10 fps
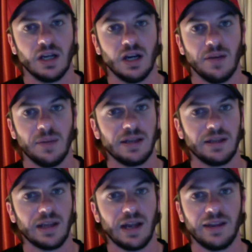
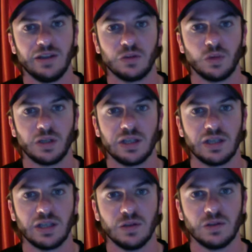Mainly a lot of these rookies
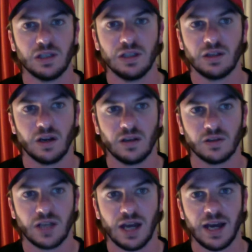that you see, the
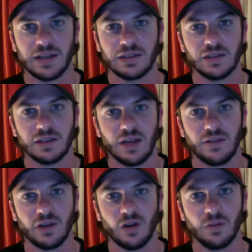Carlos Hydes, the
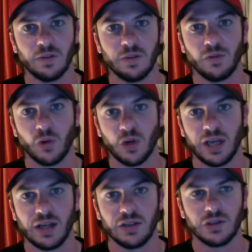Tevin Coleman before he
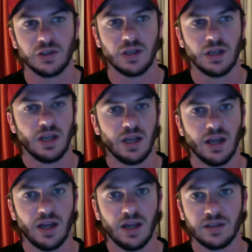got injured,
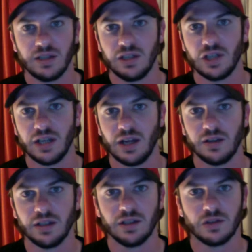and TJ
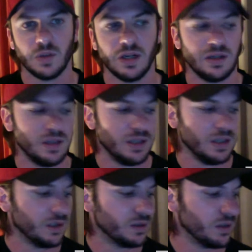Yeldon as well.
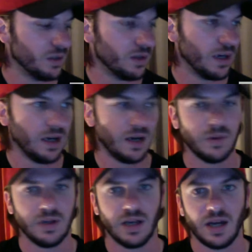So I
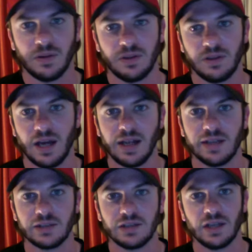would not
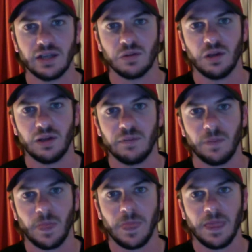hesitate to roll
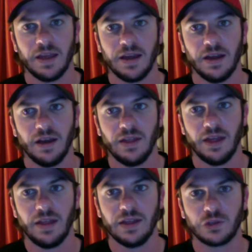out
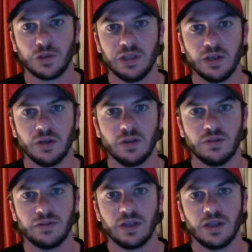that trio
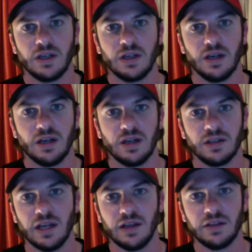of
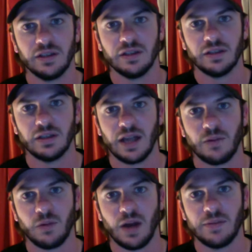Yeldon,
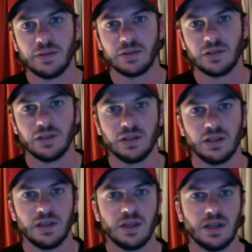Robinson,
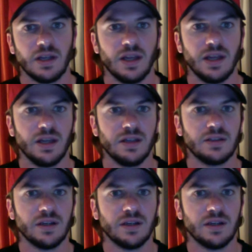and